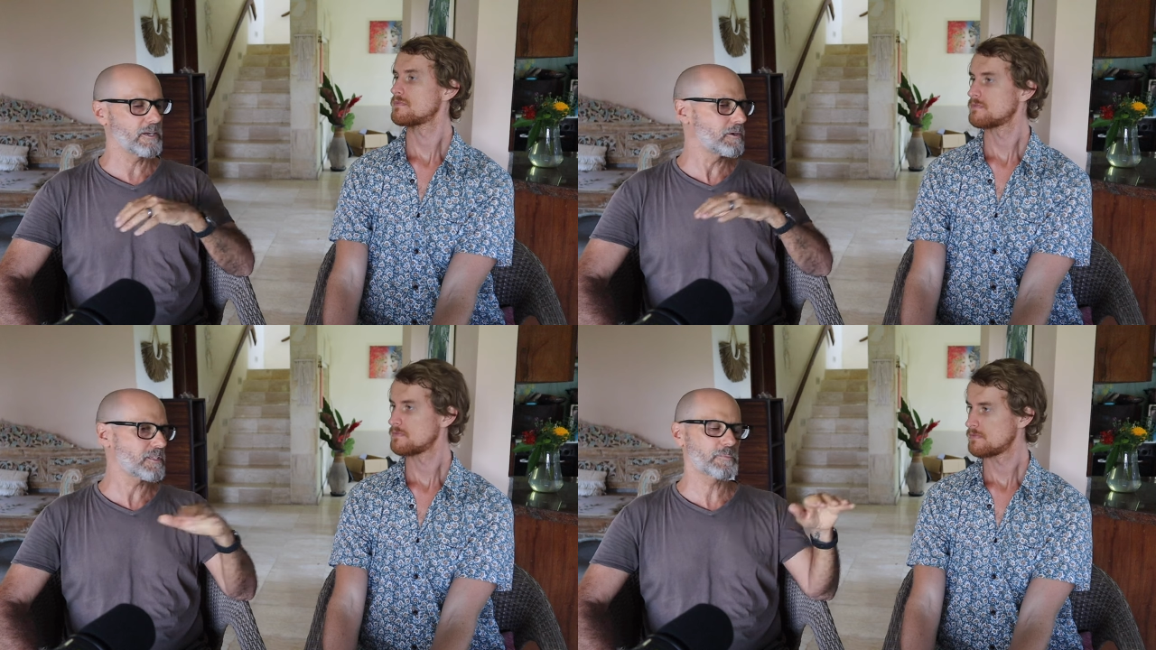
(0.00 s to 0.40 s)

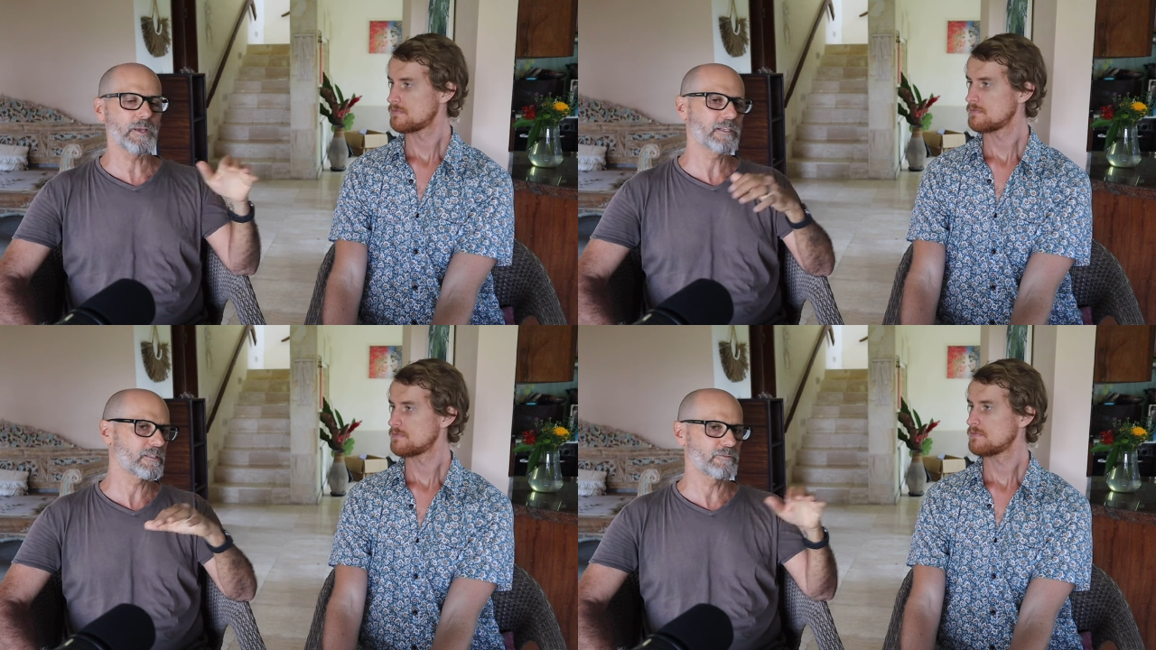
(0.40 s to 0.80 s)

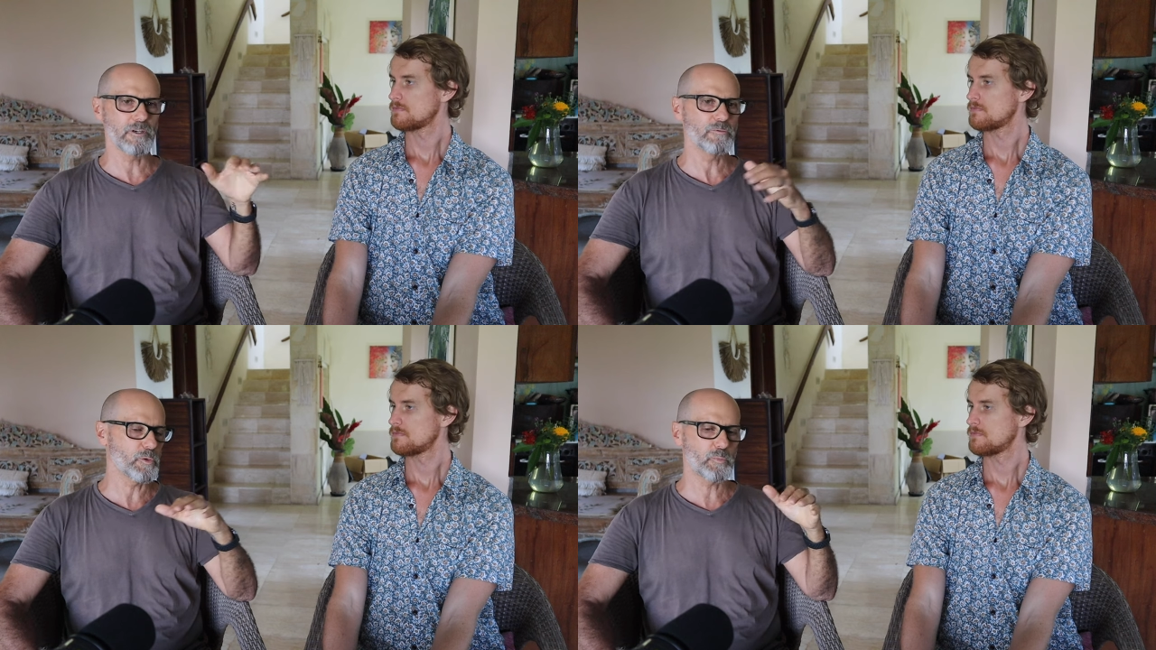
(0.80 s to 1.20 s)
Speaker 1: irrespective
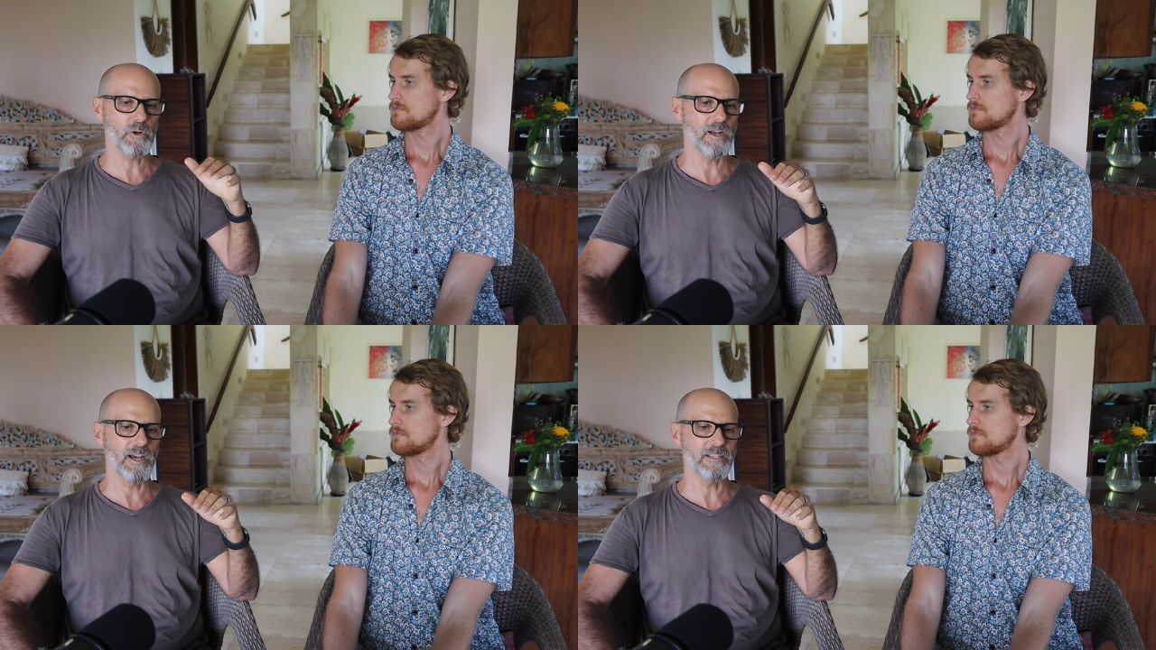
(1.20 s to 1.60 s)
of the
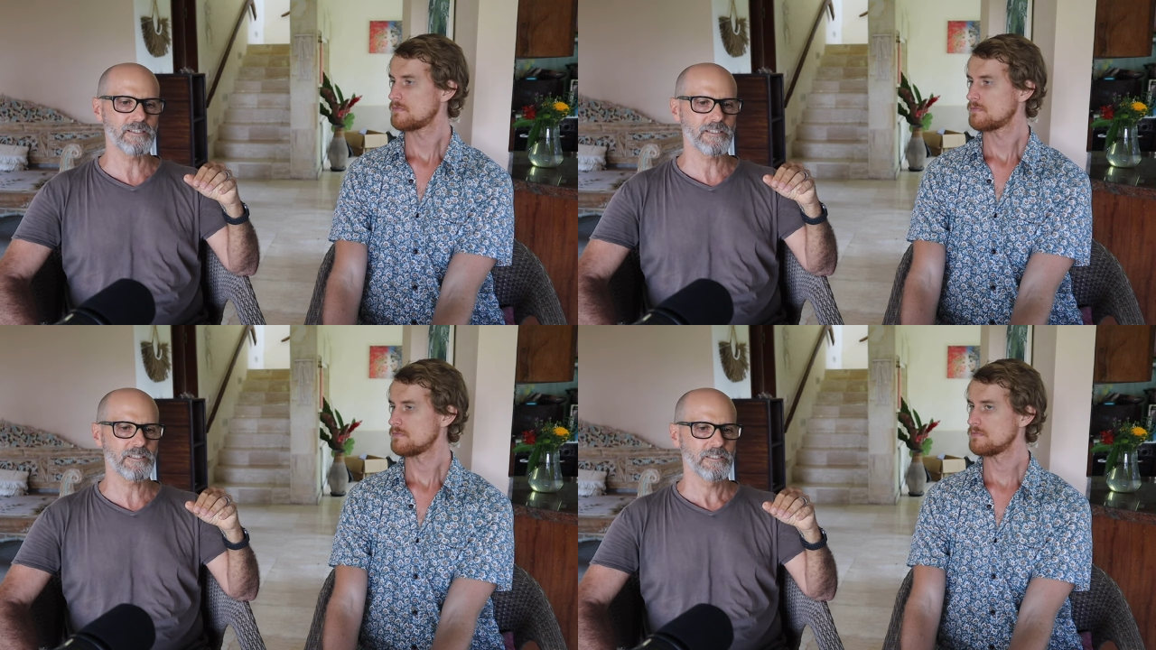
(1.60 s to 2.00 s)

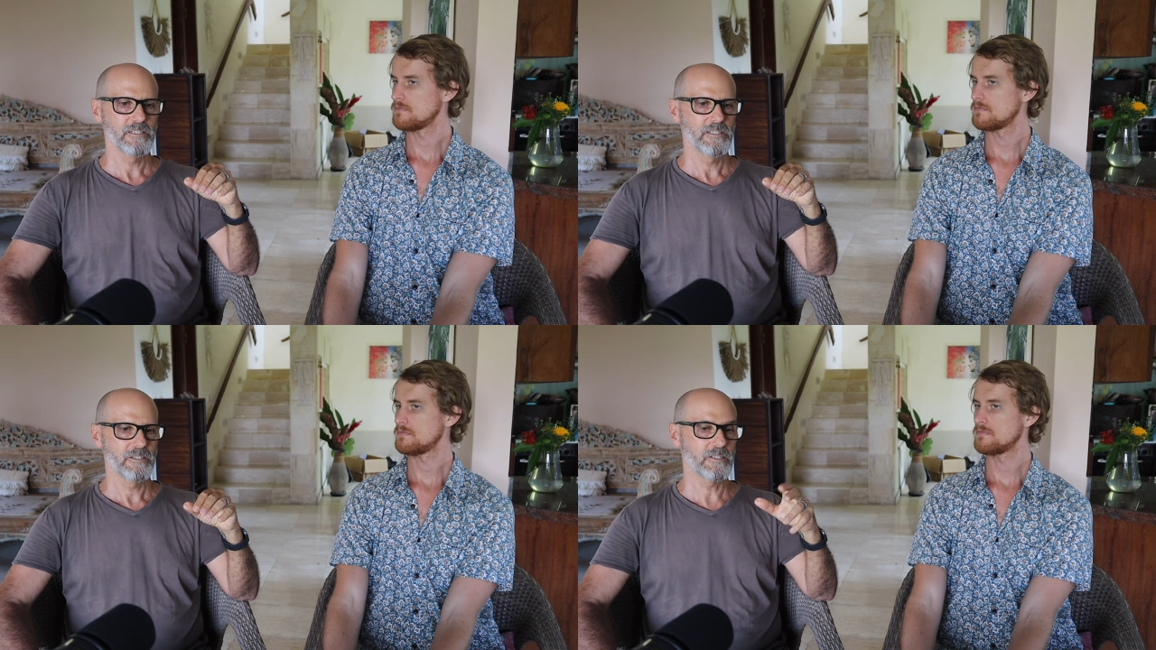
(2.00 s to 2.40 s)
price.
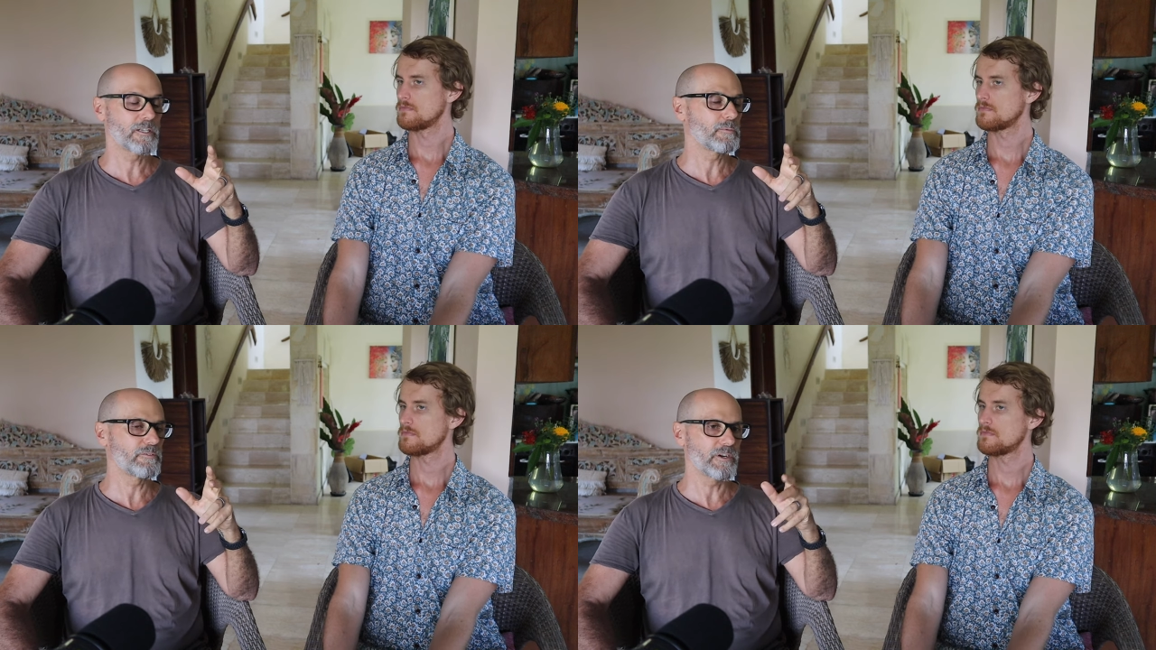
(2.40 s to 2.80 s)
Mm. You're going to
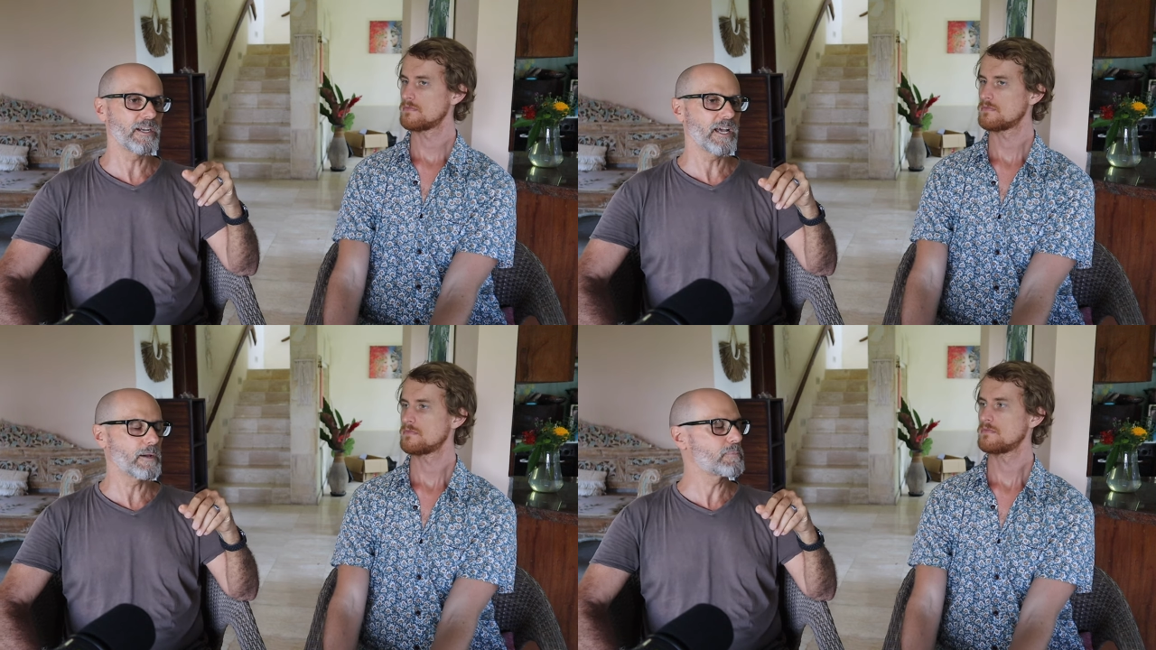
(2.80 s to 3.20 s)
be very
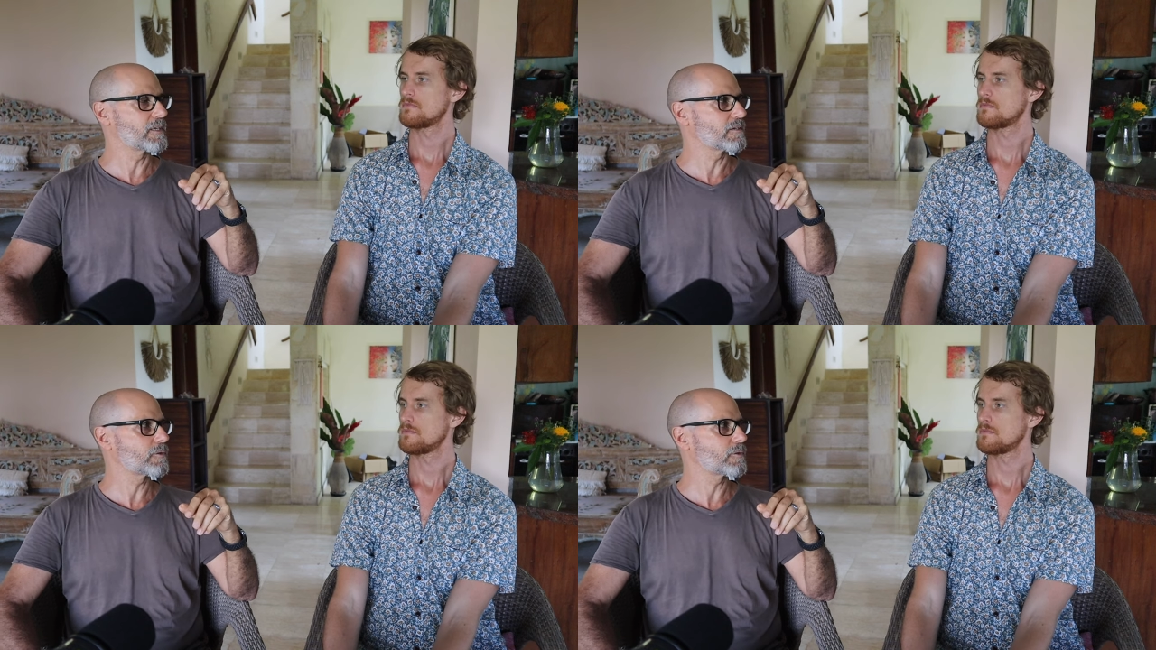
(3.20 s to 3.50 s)
happy in